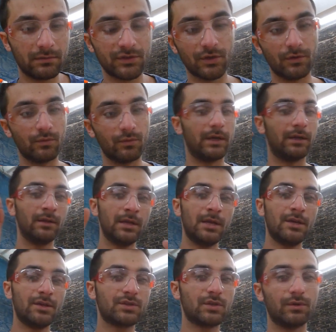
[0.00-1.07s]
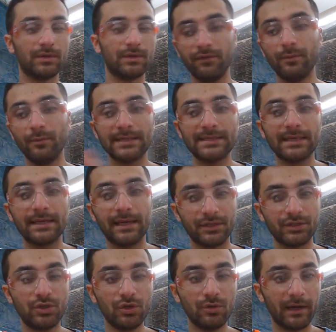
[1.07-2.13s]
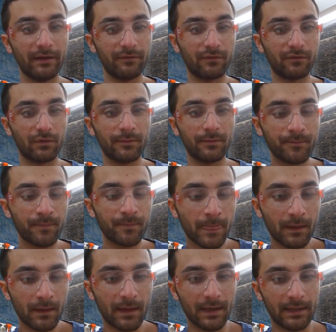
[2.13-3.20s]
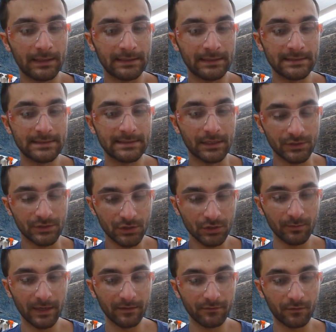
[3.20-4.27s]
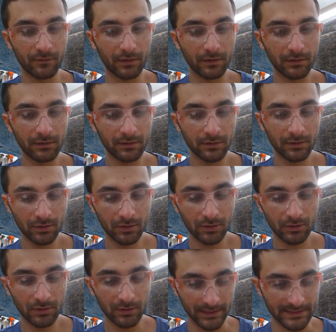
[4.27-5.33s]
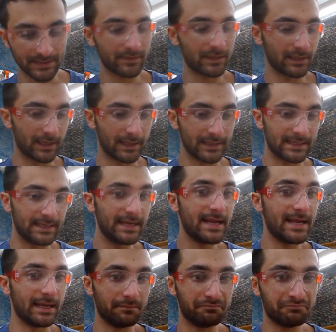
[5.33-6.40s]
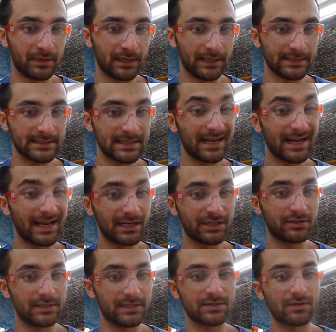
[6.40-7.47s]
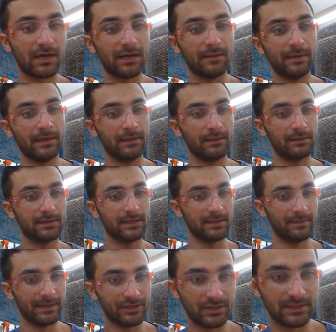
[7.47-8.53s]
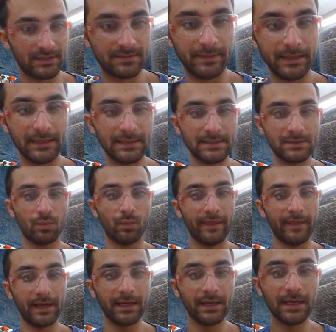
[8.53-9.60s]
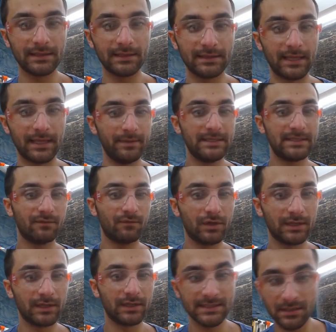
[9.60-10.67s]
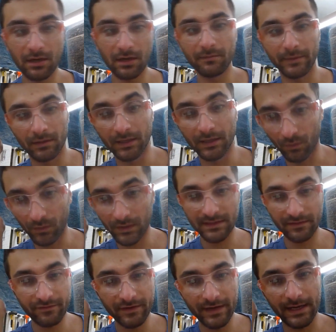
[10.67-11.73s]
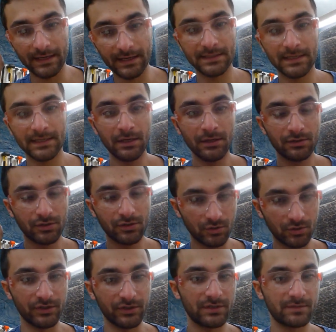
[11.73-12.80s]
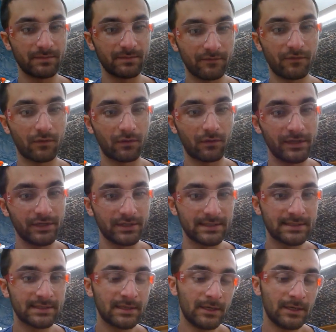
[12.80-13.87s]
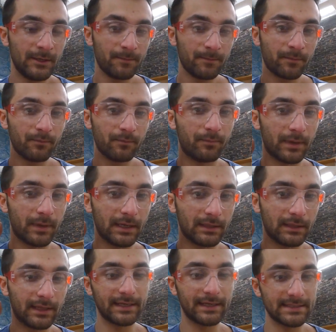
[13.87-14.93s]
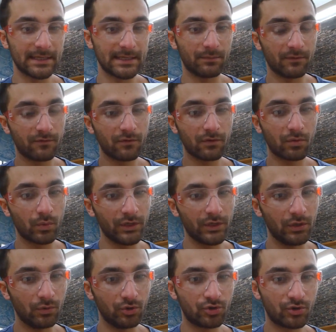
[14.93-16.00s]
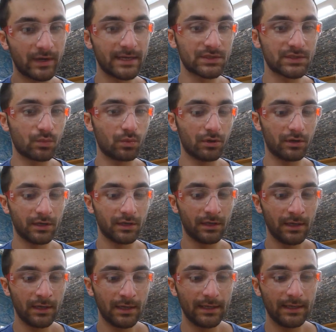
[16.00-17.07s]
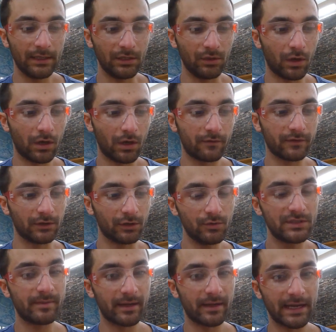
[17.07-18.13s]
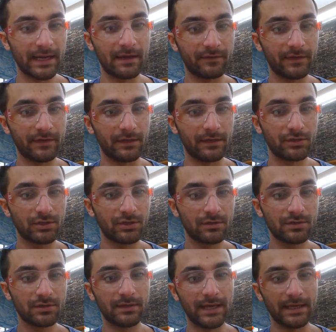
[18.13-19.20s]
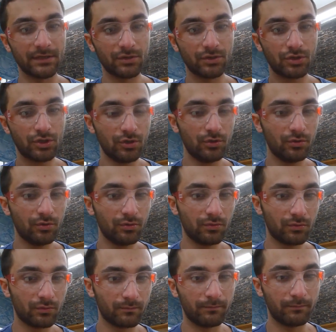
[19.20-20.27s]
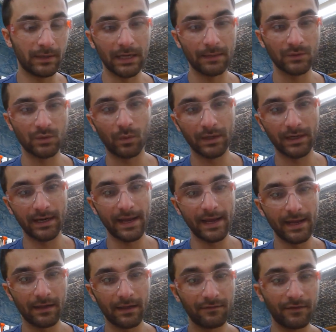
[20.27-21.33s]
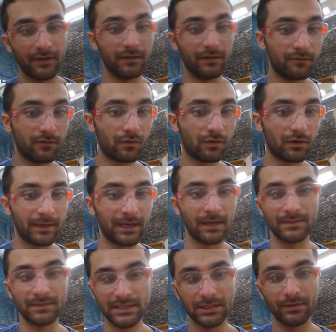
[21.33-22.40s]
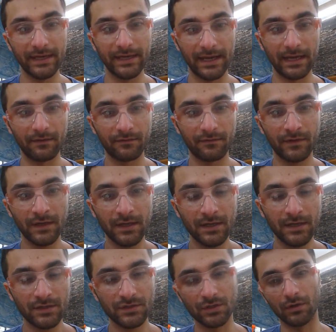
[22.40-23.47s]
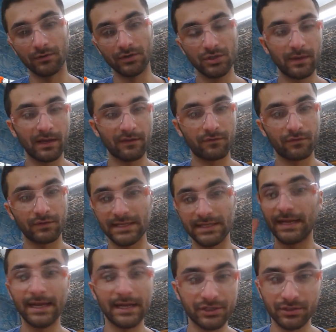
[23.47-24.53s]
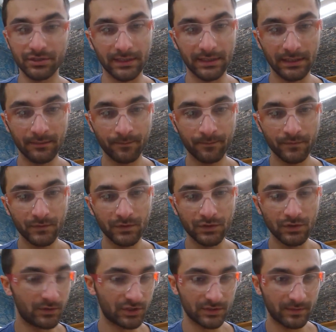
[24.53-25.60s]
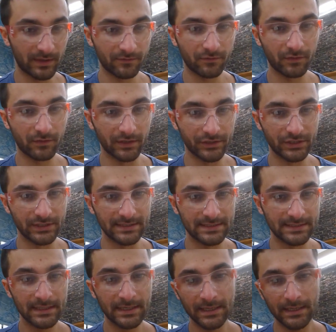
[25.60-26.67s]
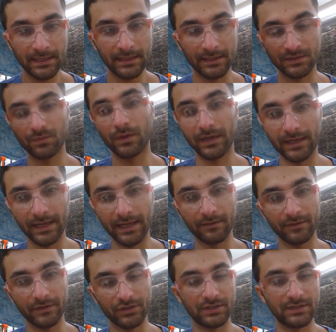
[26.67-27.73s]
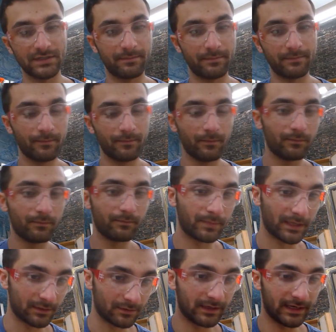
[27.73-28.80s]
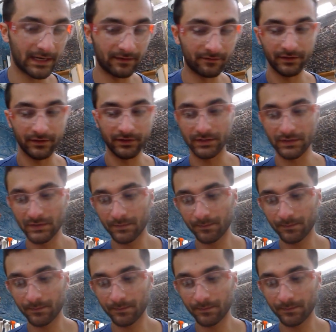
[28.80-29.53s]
So if you buy something like a 2x4, and a 2x4 is something, it's a name. It's not actually describing the dimensions, because when they cut that piece of wood at the sawmill, it was in fact 2 inches by 4 inches. But like I said before, when dress wood, you often lose about half an inch. So that 2 becomes 1.5 and the 4 becomes 3.5. So a 2x4 is not actually 2 inches by 4 inches. It's 1.5 inches by 3.5 inches.